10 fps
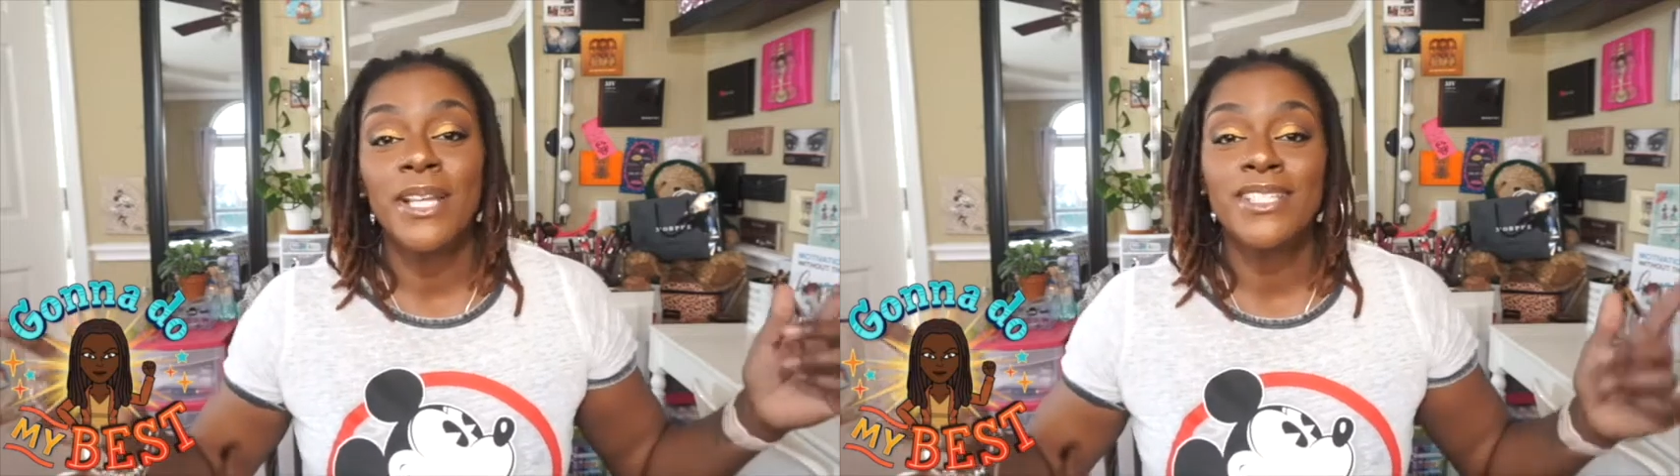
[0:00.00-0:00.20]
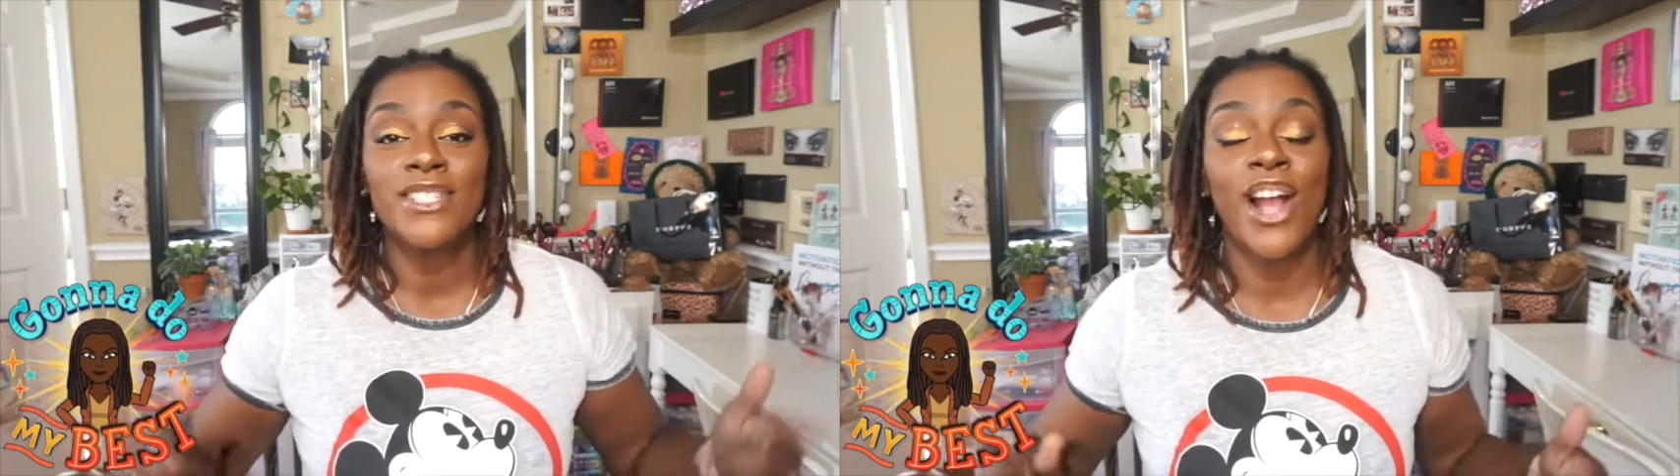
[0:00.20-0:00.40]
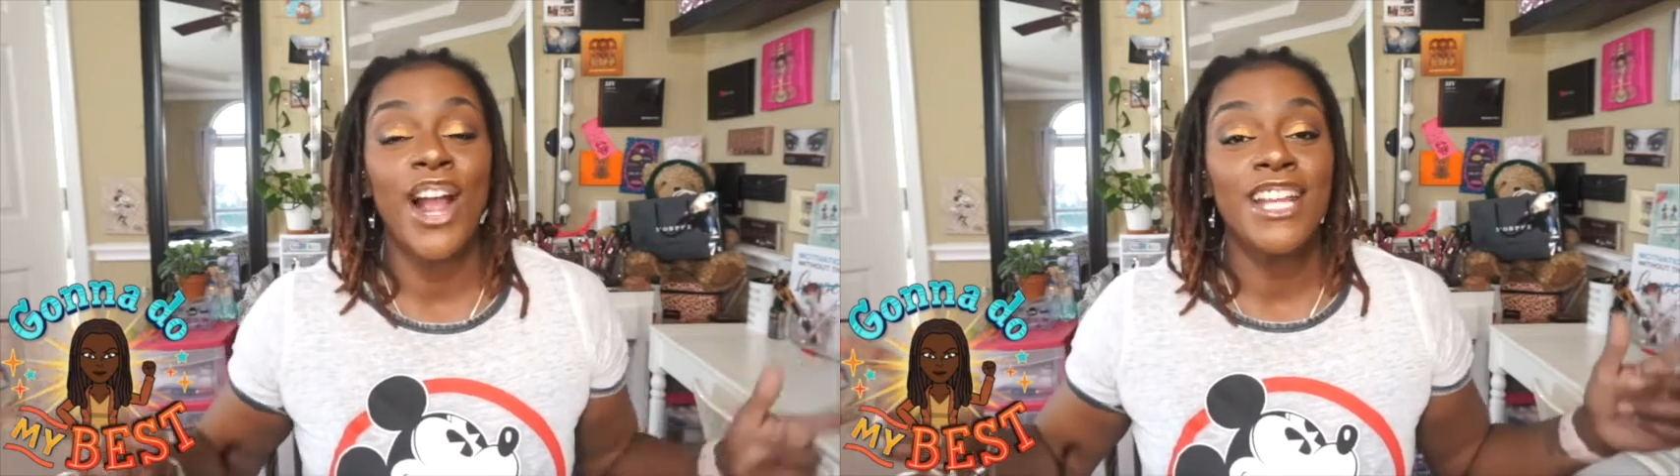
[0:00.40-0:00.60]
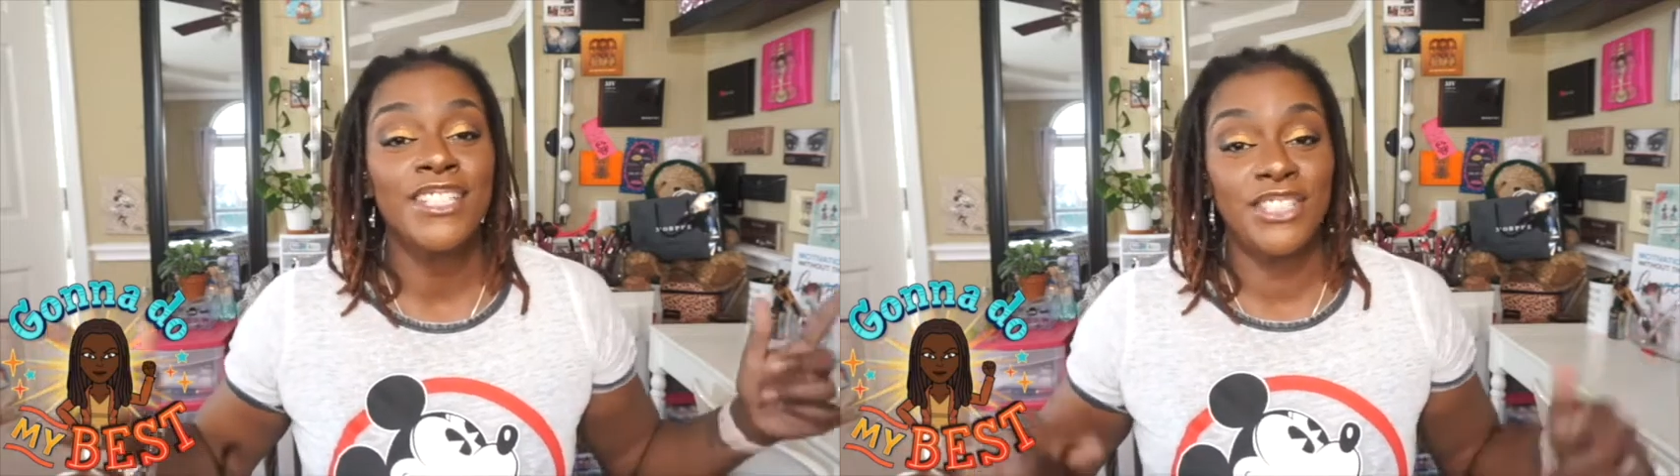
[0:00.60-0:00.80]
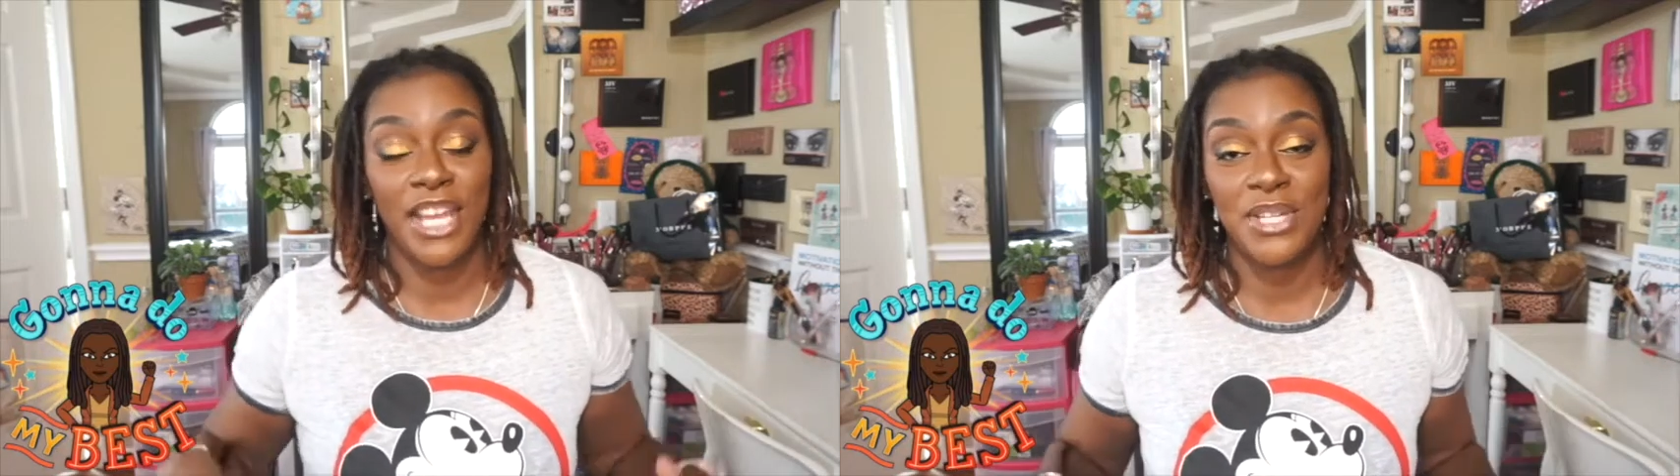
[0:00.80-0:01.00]
start
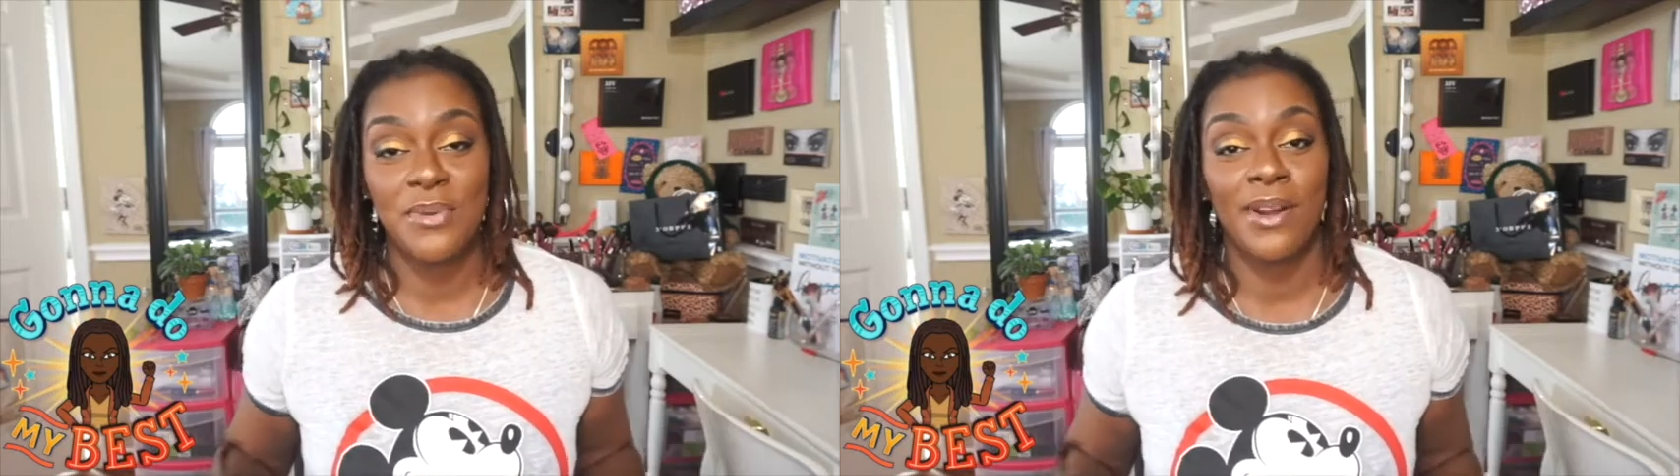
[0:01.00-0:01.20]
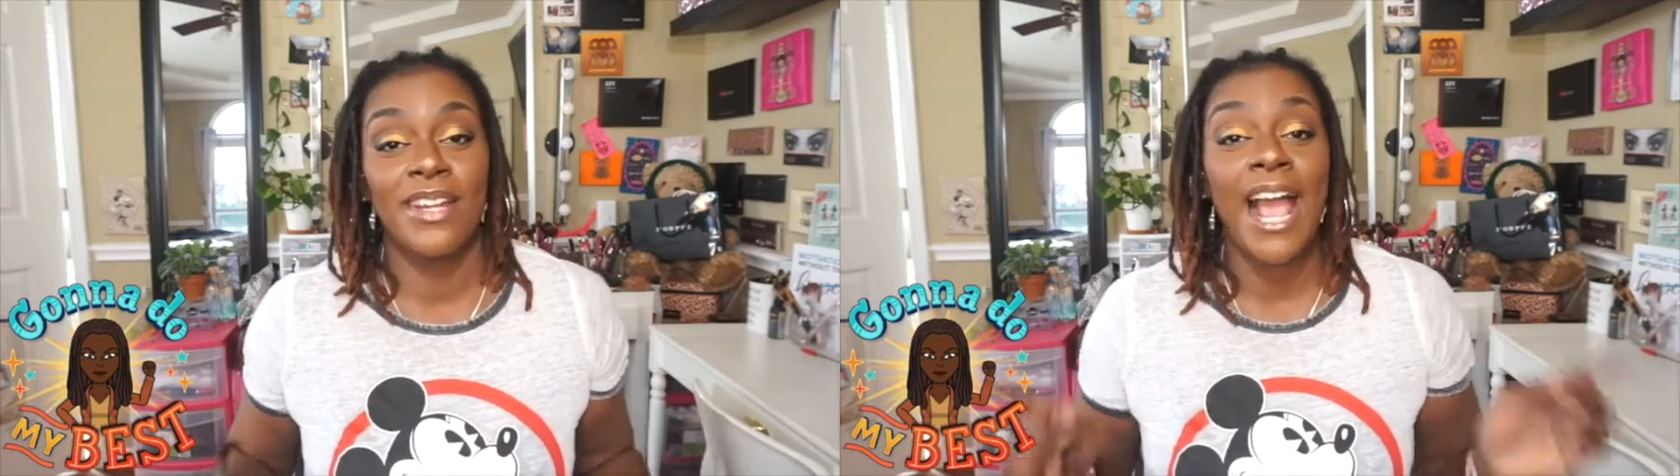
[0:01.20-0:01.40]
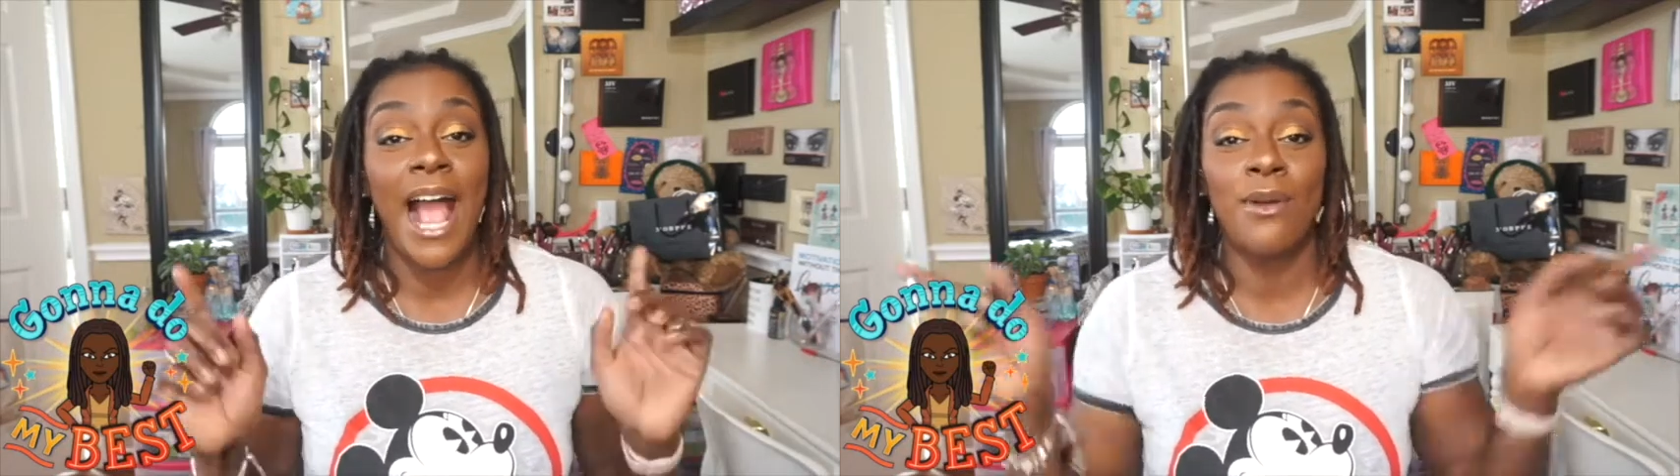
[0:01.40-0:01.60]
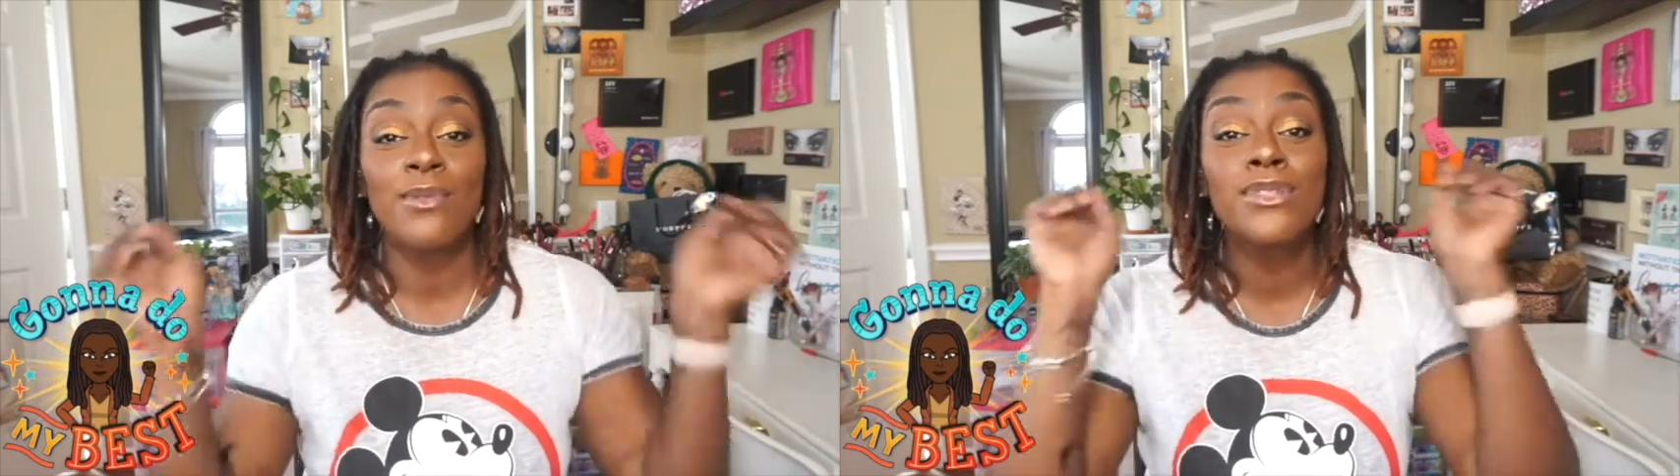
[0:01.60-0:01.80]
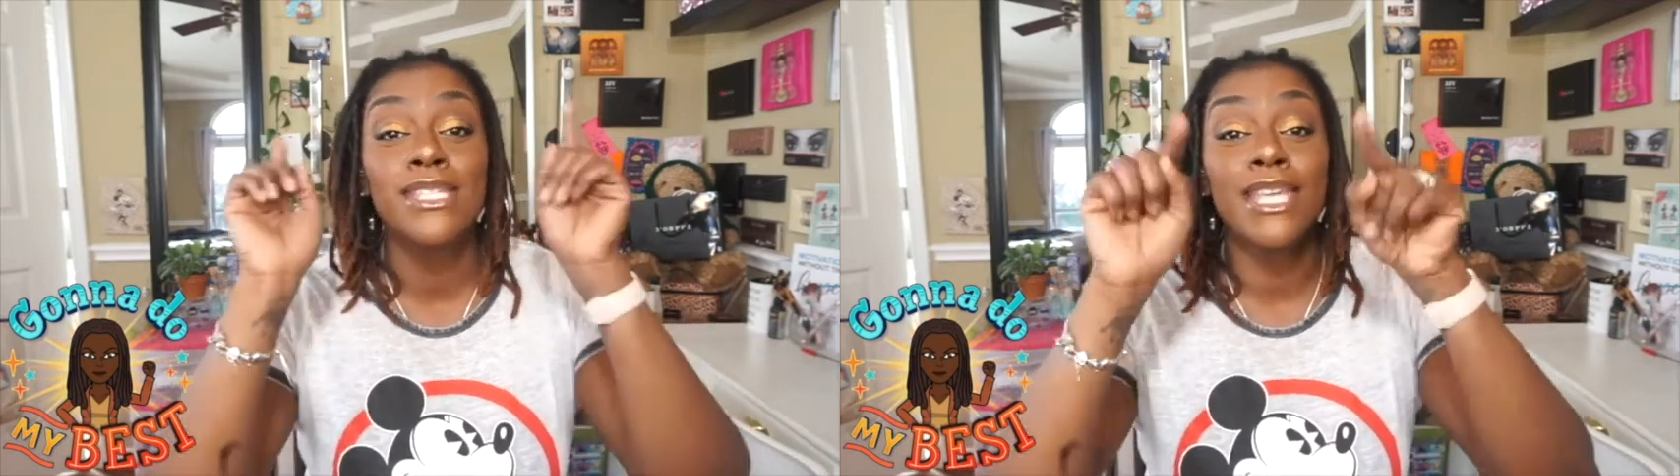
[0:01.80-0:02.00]
january i will
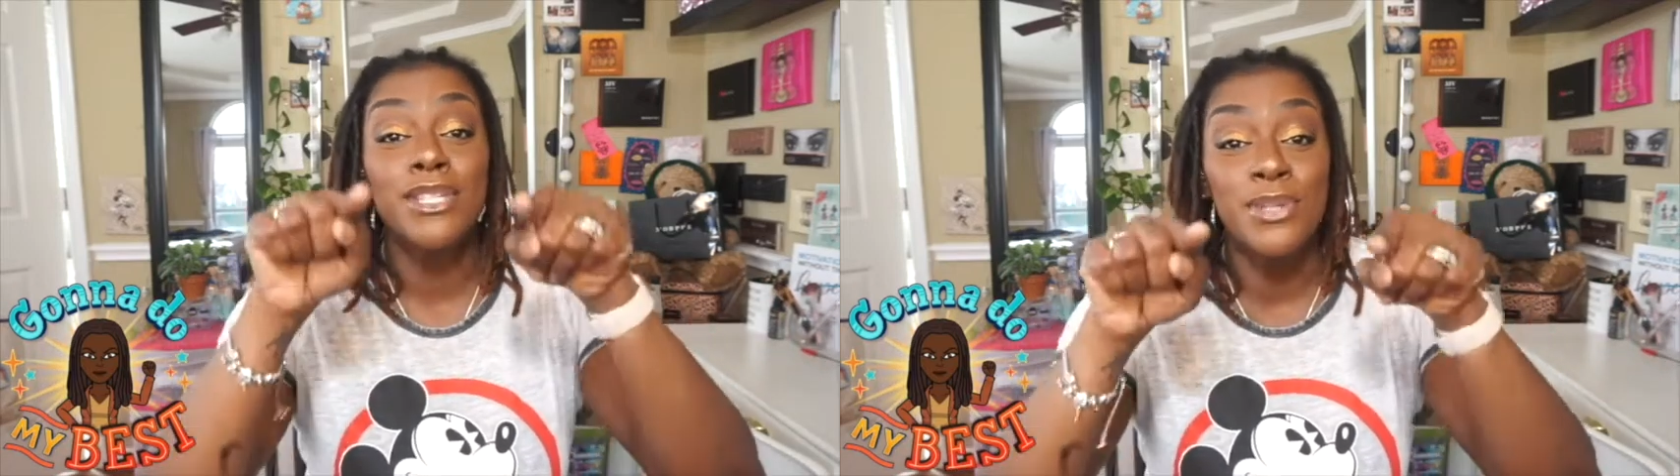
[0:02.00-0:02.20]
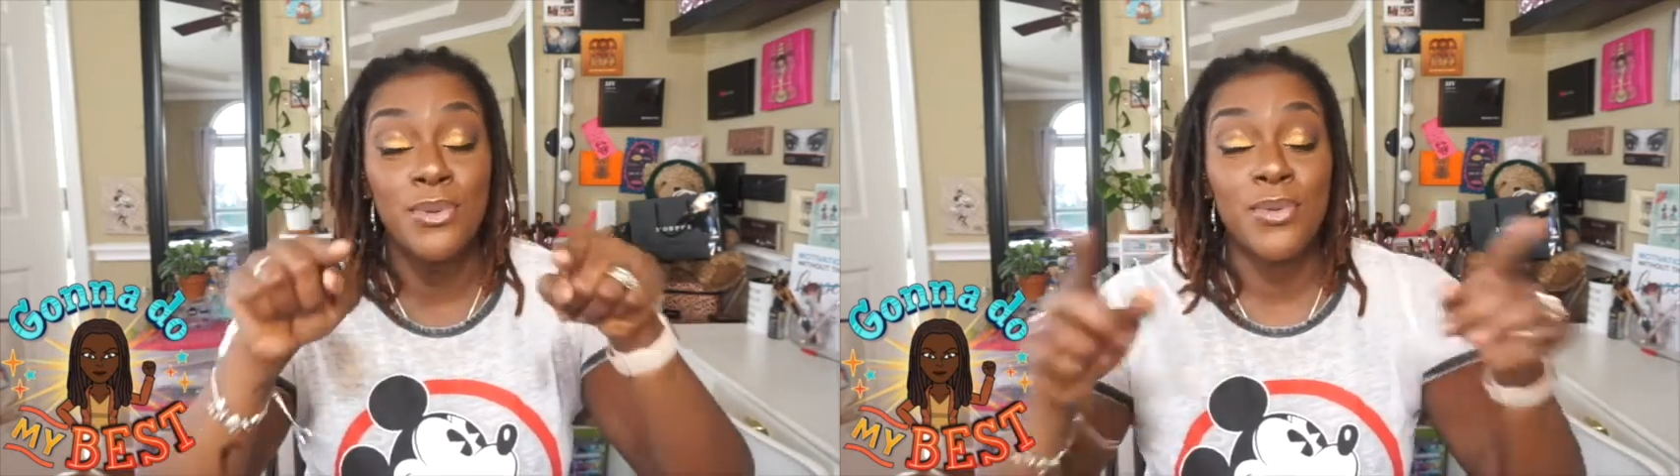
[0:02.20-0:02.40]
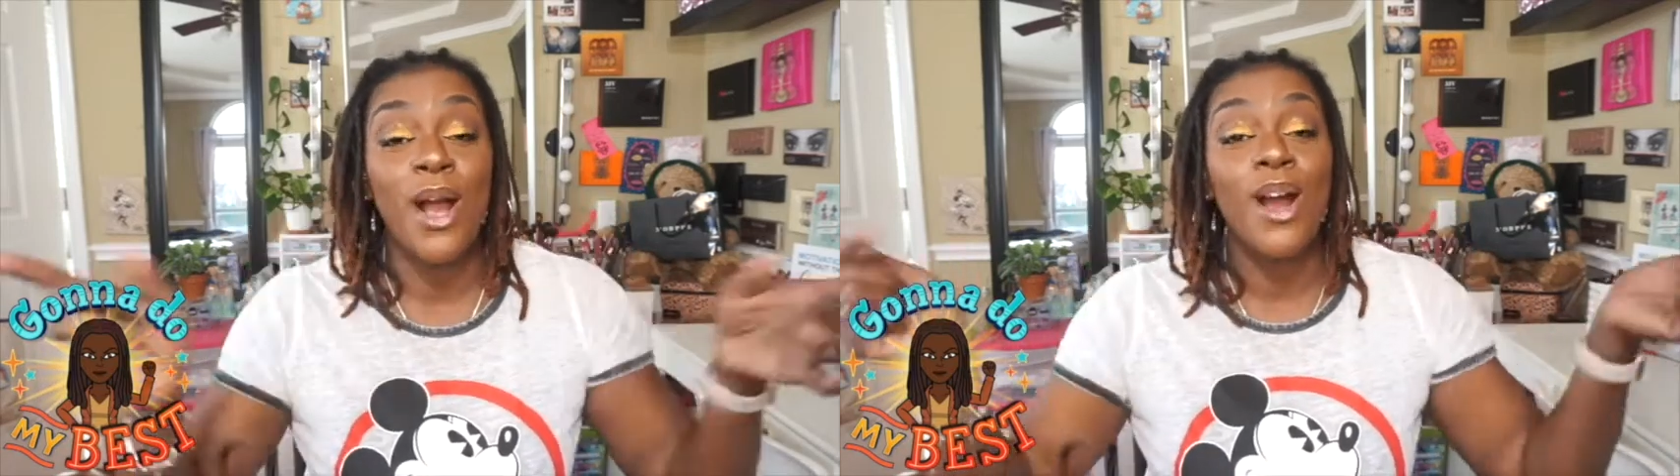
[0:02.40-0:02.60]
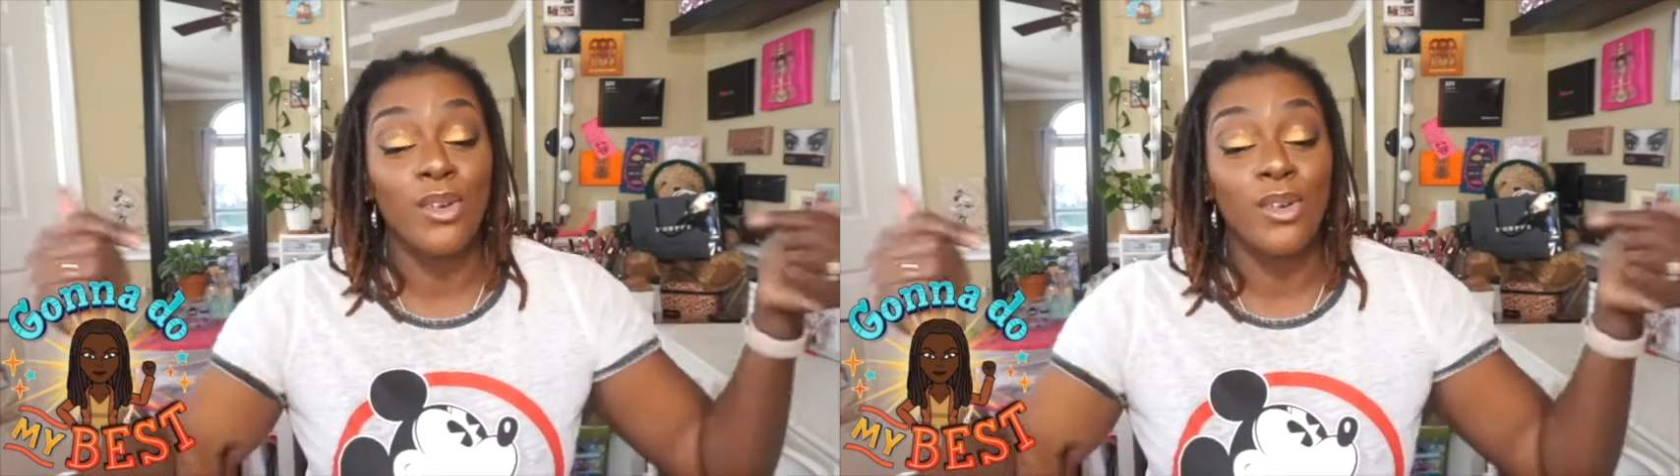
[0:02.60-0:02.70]
see you